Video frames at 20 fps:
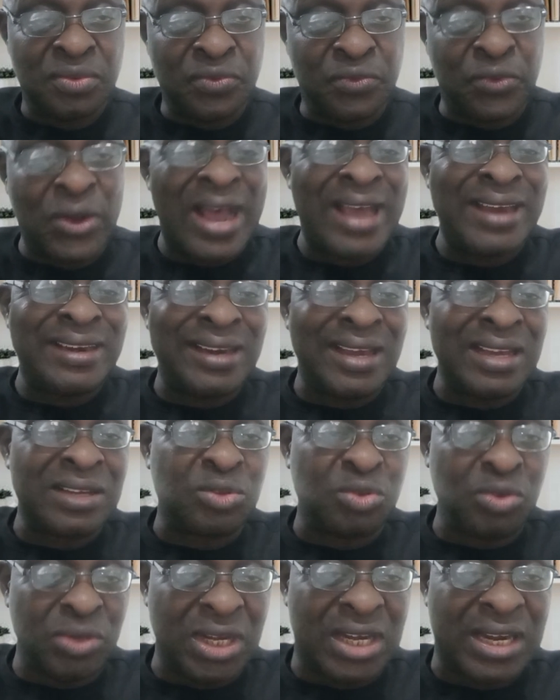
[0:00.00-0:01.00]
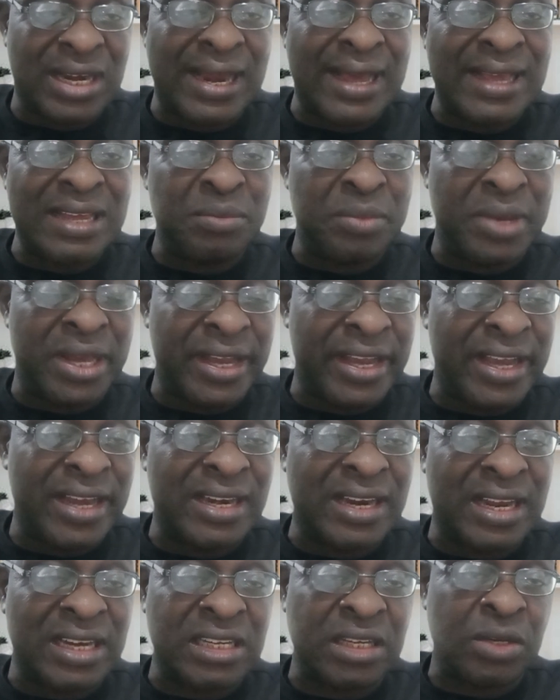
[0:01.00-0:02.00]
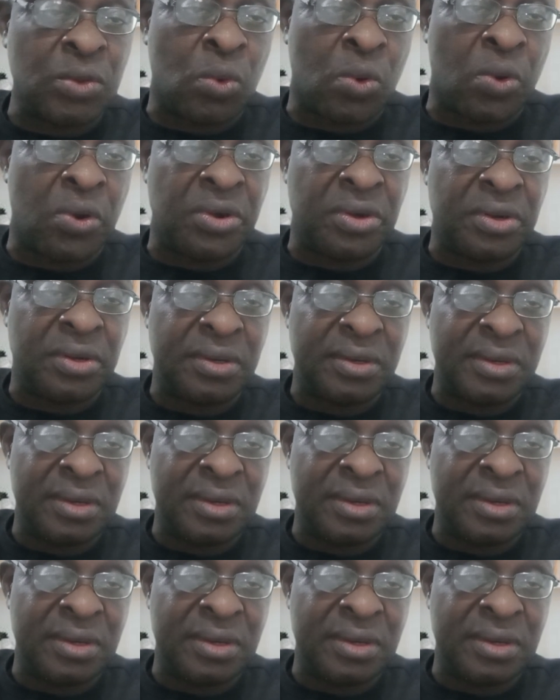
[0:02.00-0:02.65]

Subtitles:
for INEC to declare him again that he won.